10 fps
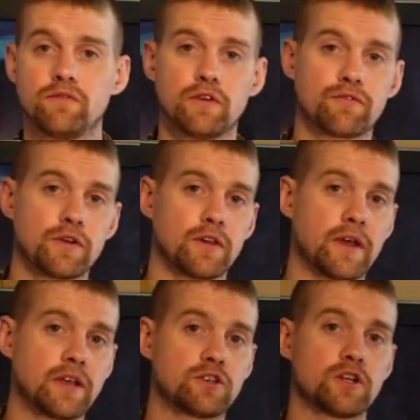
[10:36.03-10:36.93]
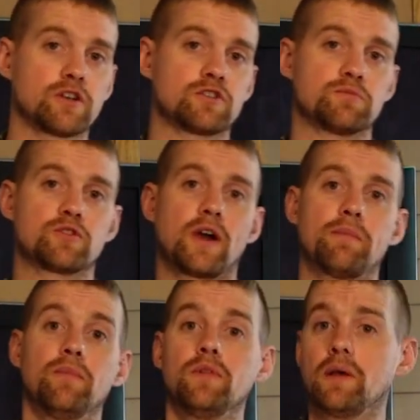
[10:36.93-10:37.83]
feel free to like, share,
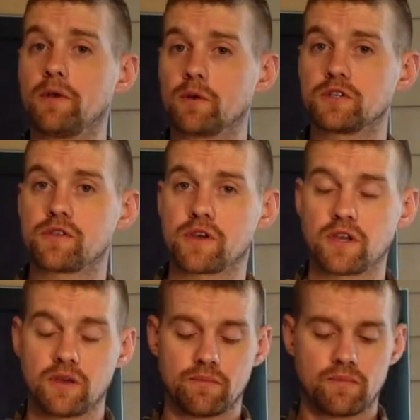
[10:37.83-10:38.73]
subscribe. Let me know what you think.